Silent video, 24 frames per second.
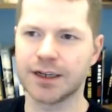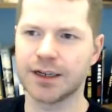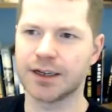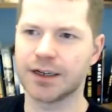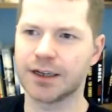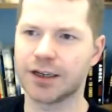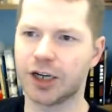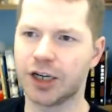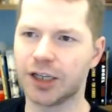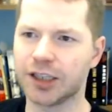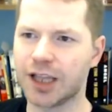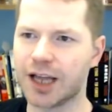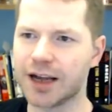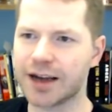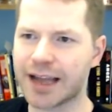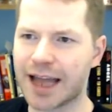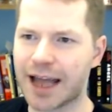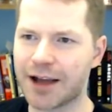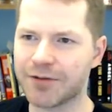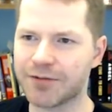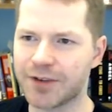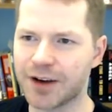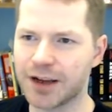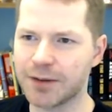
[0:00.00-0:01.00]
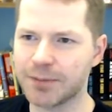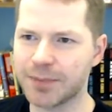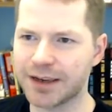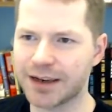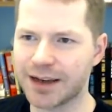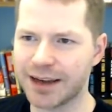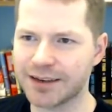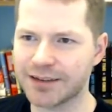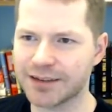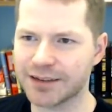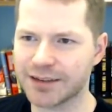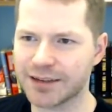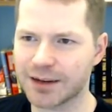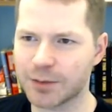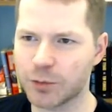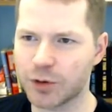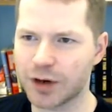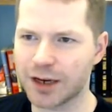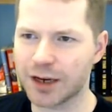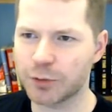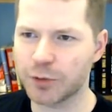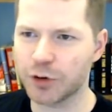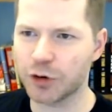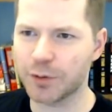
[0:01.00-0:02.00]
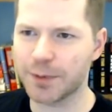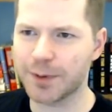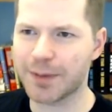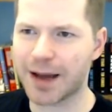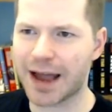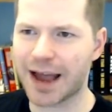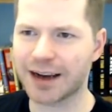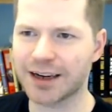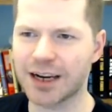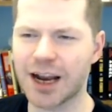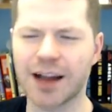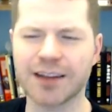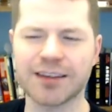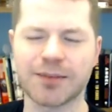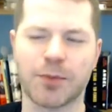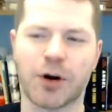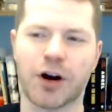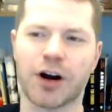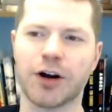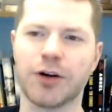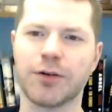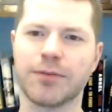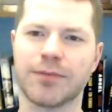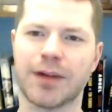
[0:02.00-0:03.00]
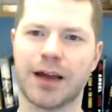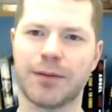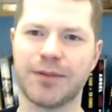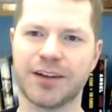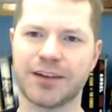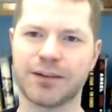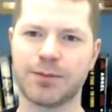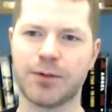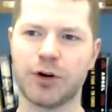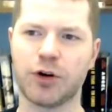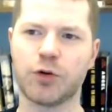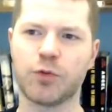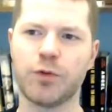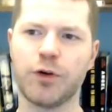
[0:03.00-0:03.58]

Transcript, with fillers: Good luck, have fun, be nice to someone. We will be back, not tomorrow, I misspoke.